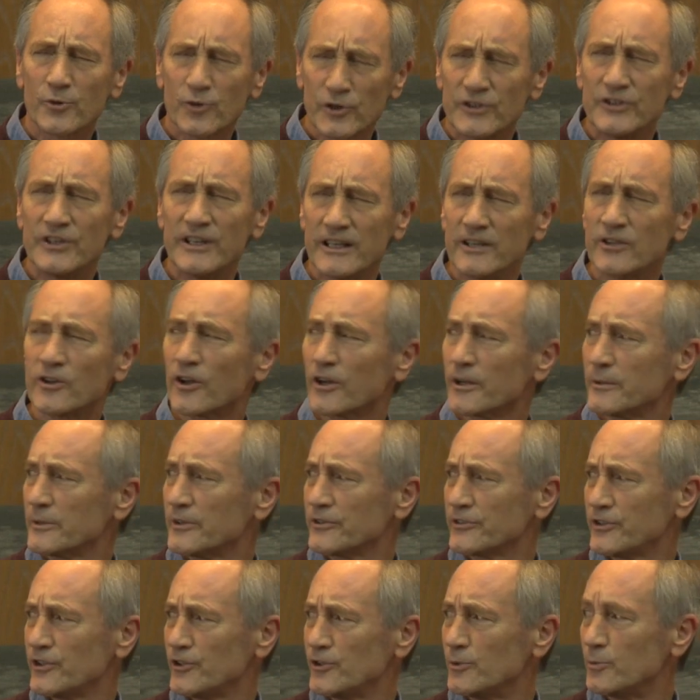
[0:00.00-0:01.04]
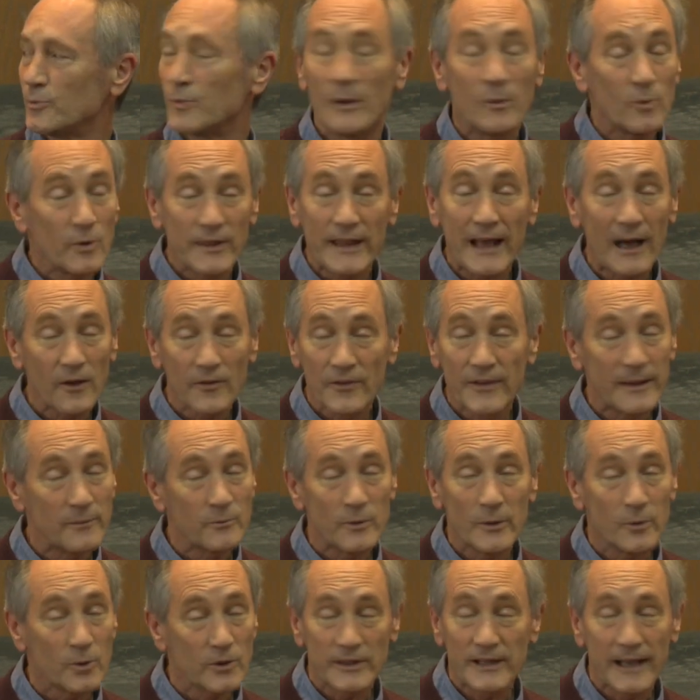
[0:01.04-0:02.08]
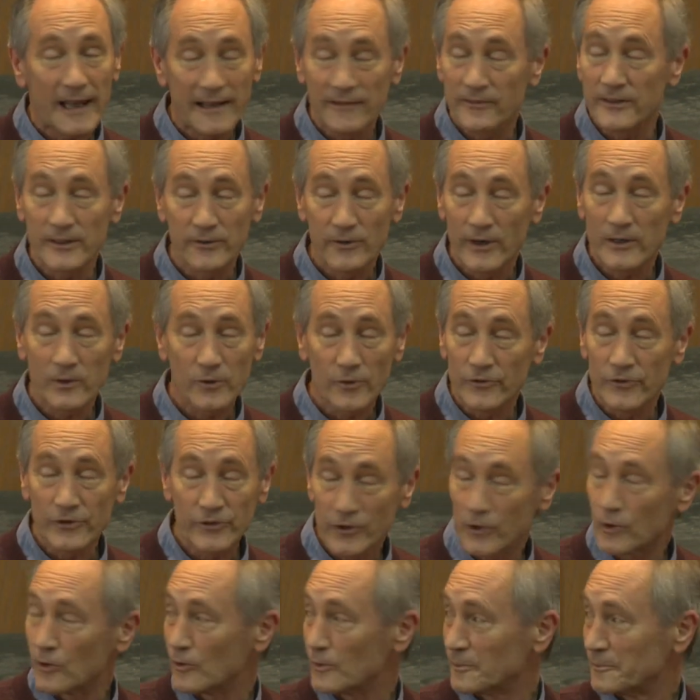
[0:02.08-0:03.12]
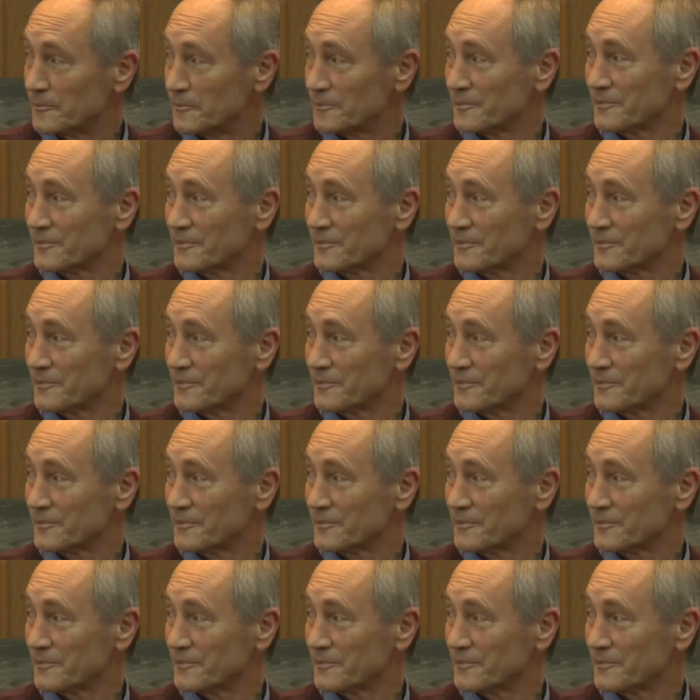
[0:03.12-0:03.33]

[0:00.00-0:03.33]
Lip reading: pretty anonymous too. But without them, we wouldn't have any records at all.